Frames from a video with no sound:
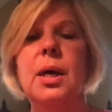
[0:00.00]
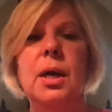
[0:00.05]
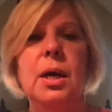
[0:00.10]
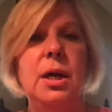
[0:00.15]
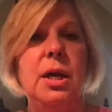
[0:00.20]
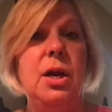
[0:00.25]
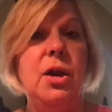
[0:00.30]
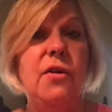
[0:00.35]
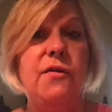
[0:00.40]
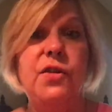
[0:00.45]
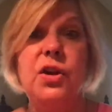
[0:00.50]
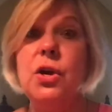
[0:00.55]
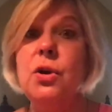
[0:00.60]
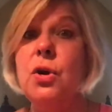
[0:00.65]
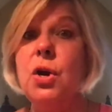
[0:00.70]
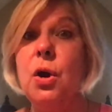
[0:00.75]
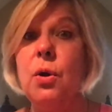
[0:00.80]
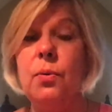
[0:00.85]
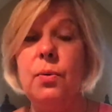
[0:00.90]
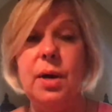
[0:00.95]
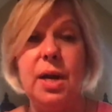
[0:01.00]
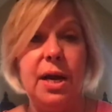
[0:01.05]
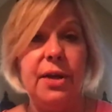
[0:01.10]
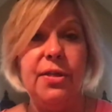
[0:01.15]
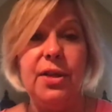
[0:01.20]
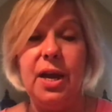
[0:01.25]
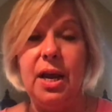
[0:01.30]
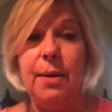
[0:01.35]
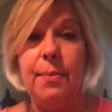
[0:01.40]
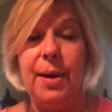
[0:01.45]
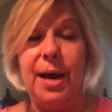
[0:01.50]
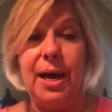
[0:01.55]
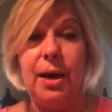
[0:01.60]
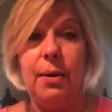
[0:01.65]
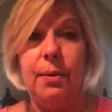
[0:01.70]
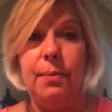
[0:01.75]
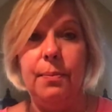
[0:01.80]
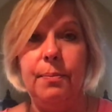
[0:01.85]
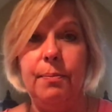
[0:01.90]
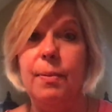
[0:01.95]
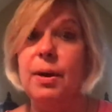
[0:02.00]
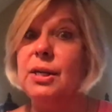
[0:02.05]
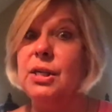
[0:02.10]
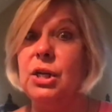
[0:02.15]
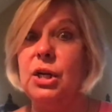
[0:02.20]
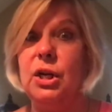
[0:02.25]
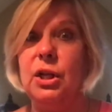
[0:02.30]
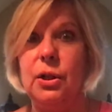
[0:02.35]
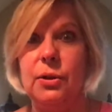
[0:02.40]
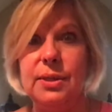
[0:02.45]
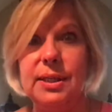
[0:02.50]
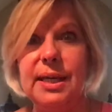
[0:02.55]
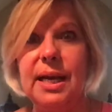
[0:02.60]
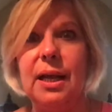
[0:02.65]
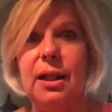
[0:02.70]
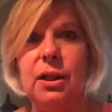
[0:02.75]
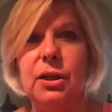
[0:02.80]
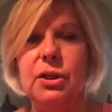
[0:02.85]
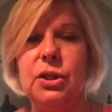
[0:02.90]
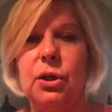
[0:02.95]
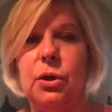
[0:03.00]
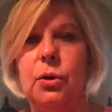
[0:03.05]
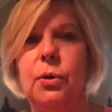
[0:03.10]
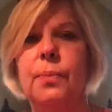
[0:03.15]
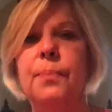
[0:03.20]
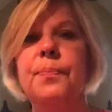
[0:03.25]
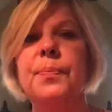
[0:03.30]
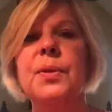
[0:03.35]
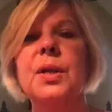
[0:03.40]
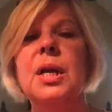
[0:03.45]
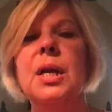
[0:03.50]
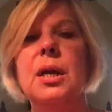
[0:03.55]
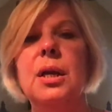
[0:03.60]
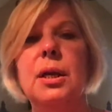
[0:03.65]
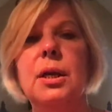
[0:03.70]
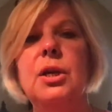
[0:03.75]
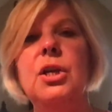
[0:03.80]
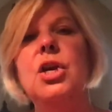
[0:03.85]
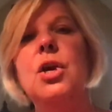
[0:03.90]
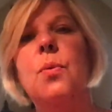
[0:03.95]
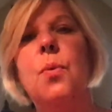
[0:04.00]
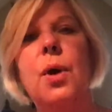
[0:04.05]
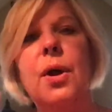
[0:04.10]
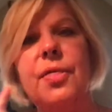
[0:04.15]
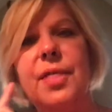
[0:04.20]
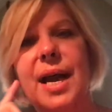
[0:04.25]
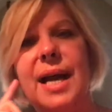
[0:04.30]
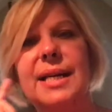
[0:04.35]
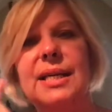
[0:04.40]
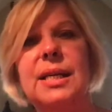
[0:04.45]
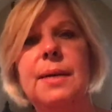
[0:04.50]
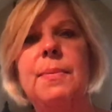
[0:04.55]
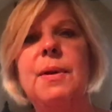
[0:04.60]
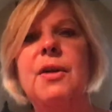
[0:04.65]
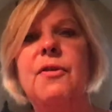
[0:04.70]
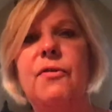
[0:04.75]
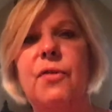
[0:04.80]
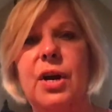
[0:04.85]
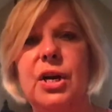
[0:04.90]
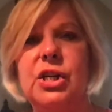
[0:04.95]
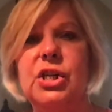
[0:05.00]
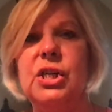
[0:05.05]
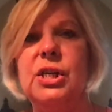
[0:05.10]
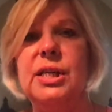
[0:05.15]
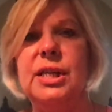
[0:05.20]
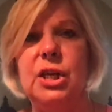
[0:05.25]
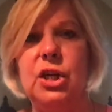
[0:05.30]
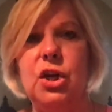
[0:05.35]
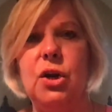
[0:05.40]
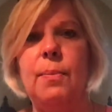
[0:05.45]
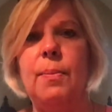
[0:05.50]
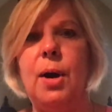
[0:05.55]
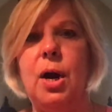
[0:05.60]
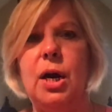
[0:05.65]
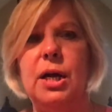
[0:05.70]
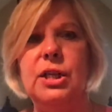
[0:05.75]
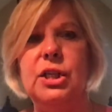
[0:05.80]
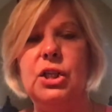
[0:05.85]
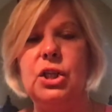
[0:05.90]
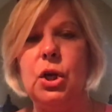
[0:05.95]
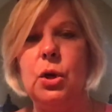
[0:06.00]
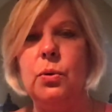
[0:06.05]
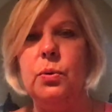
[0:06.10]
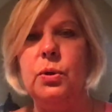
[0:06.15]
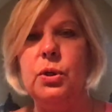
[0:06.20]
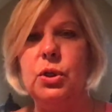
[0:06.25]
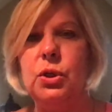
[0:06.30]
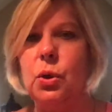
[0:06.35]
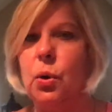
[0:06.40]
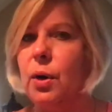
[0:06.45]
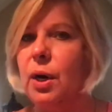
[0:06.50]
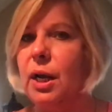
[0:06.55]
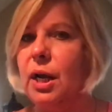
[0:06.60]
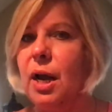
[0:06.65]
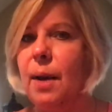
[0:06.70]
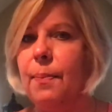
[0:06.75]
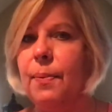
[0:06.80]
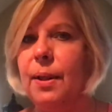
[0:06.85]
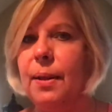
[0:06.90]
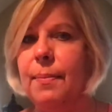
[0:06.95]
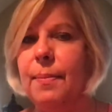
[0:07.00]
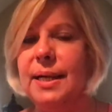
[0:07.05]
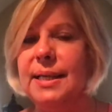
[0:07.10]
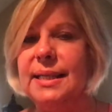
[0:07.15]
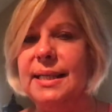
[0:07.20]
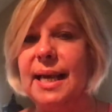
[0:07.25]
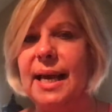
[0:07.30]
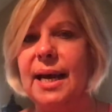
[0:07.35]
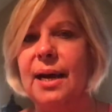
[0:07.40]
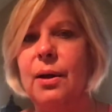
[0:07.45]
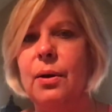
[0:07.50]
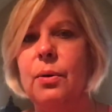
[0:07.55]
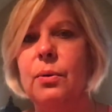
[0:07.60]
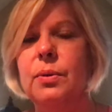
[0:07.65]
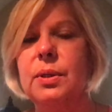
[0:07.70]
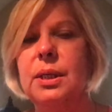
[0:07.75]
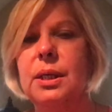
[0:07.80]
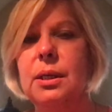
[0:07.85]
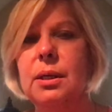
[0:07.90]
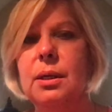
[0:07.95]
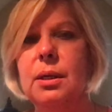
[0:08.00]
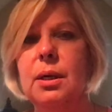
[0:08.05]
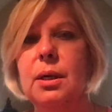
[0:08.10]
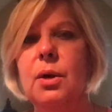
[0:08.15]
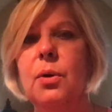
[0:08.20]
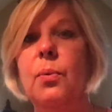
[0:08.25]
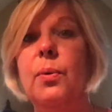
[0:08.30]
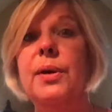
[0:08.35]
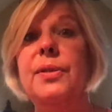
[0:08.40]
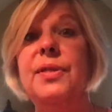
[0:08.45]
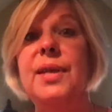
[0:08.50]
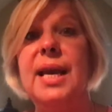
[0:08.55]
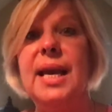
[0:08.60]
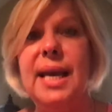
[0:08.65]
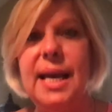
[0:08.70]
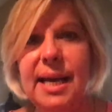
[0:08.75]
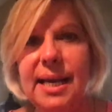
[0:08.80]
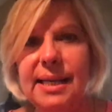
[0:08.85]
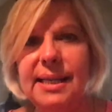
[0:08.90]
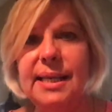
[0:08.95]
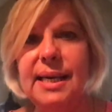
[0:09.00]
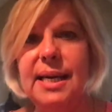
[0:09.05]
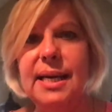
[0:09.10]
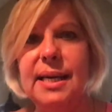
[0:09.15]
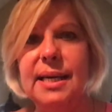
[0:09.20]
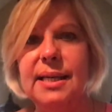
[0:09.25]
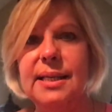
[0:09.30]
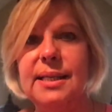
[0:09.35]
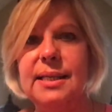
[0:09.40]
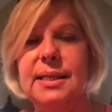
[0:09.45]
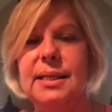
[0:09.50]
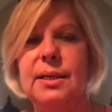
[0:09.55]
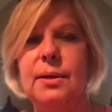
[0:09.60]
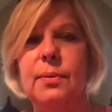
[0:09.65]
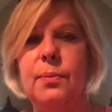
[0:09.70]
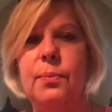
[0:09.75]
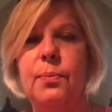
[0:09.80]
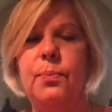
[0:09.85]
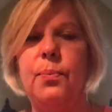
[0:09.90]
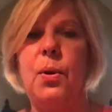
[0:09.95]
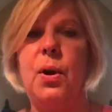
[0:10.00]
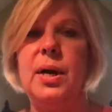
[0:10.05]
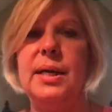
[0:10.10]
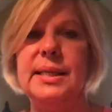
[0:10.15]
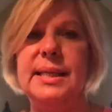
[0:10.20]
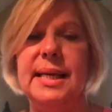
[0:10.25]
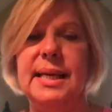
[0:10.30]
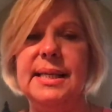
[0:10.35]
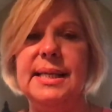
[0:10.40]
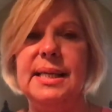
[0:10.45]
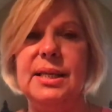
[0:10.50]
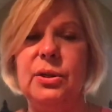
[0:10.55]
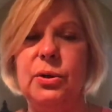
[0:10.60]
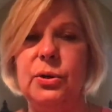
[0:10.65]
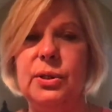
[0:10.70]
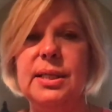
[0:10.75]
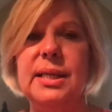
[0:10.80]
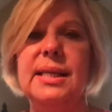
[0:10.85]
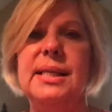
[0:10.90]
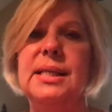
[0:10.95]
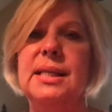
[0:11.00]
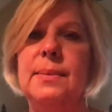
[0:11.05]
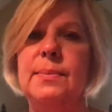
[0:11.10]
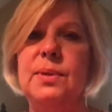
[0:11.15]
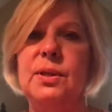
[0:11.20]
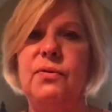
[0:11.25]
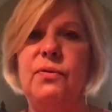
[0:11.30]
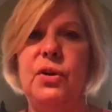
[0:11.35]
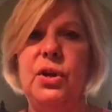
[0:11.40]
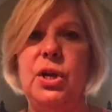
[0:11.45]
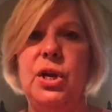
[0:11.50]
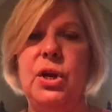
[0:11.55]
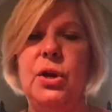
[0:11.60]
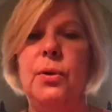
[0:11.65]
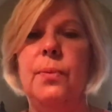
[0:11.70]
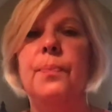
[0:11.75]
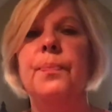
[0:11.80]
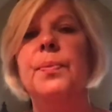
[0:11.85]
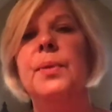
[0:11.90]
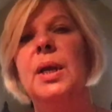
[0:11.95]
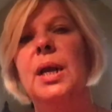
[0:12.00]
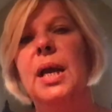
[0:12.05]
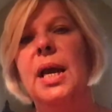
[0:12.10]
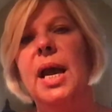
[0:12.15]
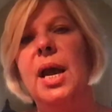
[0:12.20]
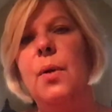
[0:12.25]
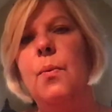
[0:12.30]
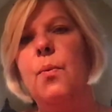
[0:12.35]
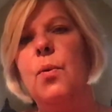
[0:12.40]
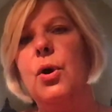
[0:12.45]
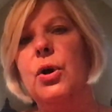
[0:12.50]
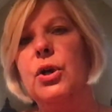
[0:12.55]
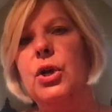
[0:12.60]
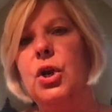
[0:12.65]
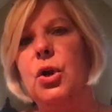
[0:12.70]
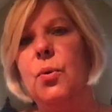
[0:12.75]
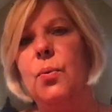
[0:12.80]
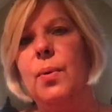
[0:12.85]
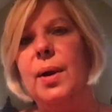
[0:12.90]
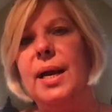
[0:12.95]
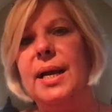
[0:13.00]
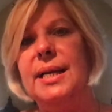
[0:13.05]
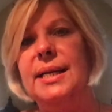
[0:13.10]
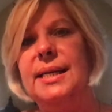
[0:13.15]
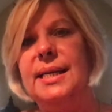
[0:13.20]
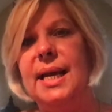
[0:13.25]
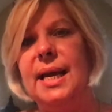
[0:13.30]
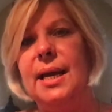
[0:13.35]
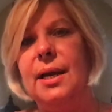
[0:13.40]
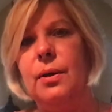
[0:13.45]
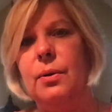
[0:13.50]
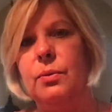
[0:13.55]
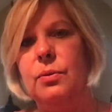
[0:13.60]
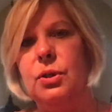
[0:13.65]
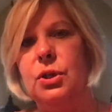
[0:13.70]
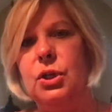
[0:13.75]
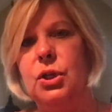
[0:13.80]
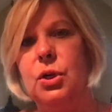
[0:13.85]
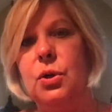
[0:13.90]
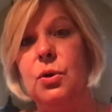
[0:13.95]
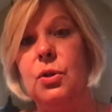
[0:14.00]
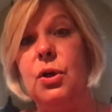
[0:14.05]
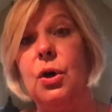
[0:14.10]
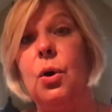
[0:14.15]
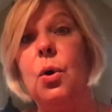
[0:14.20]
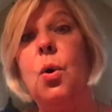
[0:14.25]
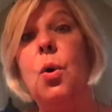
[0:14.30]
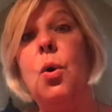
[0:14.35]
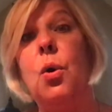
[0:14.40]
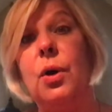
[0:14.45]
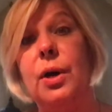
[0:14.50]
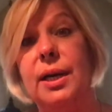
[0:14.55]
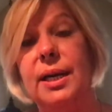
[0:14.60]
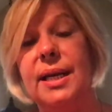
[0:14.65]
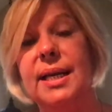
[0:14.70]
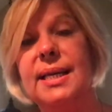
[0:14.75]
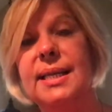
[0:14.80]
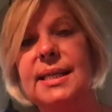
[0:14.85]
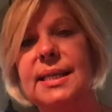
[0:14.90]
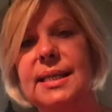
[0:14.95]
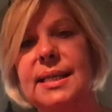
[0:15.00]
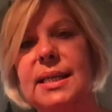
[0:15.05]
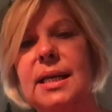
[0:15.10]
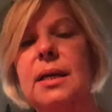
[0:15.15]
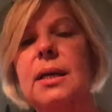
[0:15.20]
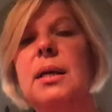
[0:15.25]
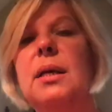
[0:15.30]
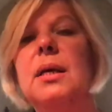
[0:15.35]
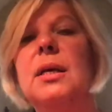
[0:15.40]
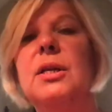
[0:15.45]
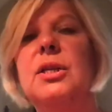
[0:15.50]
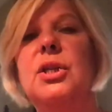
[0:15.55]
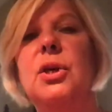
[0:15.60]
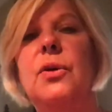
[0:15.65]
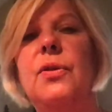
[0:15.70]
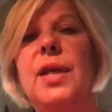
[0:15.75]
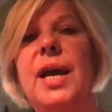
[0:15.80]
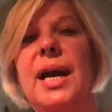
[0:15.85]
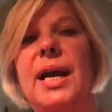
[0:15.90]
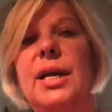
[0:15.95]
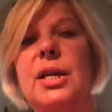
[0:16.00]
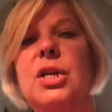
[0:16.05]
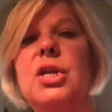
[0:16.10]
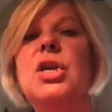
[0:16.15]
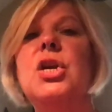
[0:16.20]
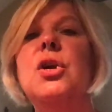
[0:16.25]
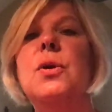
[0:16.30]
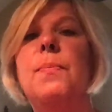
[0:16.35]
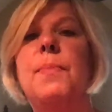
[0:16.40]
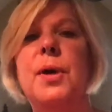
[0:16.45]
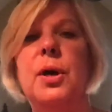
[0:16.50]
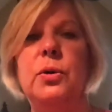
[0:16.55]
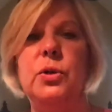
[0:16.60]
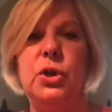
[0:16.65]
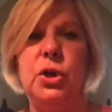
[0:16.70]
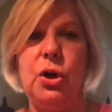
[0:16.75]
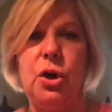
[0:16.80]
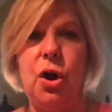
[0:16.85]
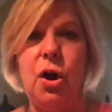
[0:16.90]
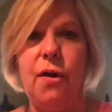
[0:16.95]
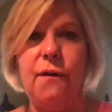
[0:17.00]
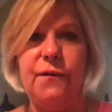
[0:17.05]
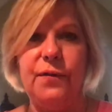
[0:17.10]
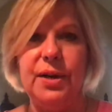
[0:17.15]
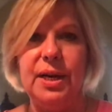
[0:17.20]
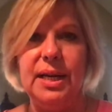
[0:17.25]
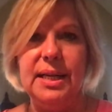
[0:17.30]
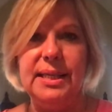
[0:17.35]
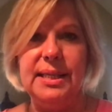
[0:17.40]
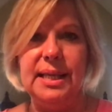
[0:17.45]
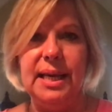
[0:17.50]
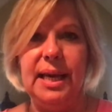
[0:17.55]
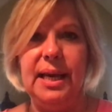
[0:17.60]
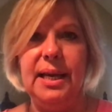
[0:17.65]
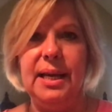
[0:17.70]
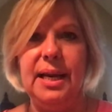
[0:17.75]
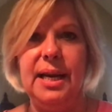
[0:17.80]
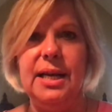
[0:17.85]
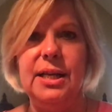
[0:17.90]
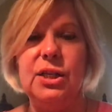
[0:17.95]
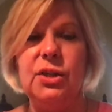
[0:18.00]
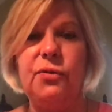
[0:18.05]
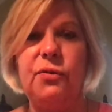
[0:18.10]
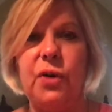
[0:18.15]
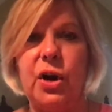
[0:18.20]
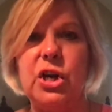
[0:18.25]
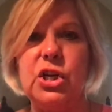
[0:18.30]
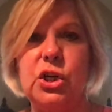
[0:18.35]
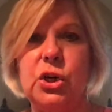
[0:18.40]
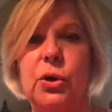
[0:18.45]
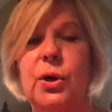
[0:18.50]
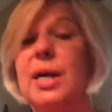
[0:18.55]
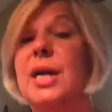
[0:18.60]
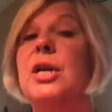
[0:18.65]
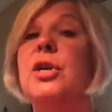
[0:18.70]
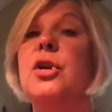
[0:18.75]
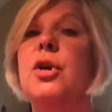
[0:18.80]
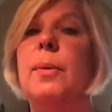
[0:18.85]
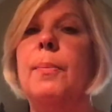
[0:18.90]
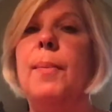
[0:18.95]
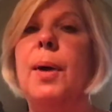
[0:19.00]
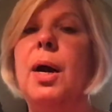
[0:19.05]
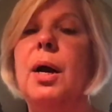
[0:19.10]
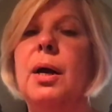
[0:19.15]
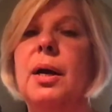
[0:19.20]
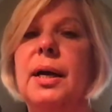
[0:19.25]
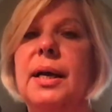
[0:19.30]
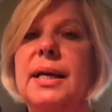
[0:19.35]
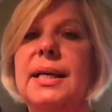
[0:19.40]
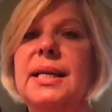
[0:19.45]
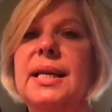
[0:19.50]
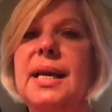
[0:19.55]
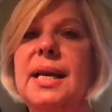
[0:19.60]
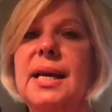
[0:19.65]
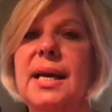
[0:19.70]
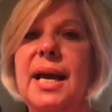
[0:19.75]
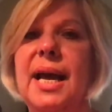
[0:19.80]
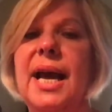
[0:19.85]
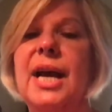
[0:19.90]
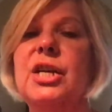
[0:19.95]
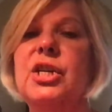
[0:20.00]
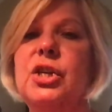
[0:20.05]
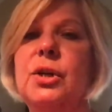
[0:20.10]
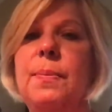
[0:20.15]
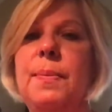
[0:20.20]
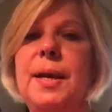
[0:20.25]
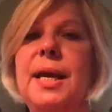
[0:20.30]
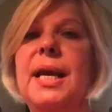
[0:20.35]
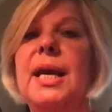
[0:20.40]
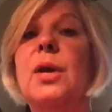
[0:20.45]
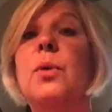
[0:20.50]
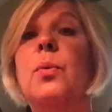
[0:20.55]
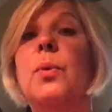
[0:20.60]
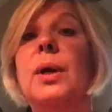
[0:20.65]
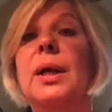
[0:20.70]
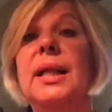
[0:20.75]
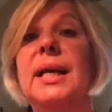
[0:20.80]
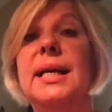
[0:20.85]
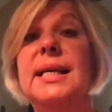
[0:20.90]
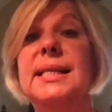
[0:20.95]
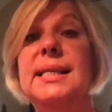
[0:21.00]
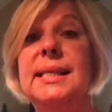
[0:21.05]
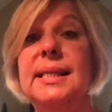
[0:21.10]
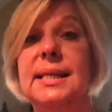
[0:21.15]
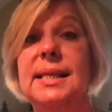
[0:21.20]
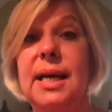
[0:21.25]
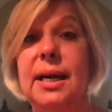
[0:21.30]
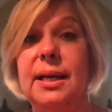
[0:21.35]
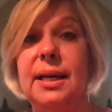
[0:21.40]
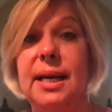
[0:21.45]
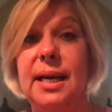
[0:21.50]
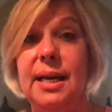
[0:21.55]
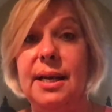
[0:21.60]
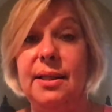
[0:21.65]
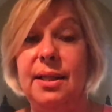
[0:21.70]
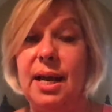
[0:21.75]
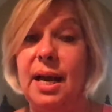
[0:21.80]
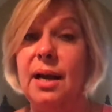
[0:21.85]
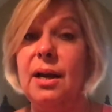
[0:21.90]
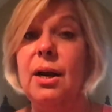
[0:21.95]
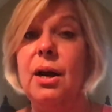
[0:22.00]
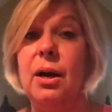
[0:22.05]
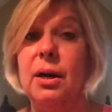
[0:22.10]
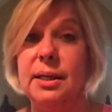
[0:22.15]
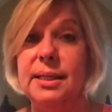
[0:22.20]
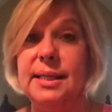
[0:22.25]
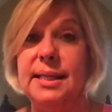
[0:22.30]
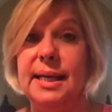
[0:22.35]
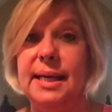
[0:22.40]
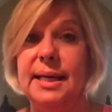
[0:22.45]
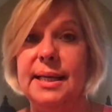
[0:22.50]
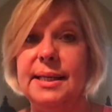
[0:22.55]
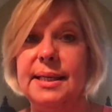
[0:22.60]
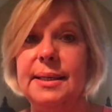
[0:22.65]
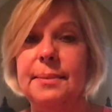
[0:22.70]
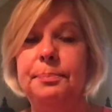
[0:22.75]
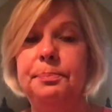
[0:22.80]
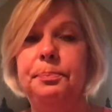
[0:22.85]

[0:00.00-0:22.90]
If you know nothing about musculoskeletal, you want that to be freshest in your mind. So start a couple of months out with the easiest processes or systems for you and work your way down to the hardest so that you build your confidence and it's fresher in your mind as you begin really studying that content.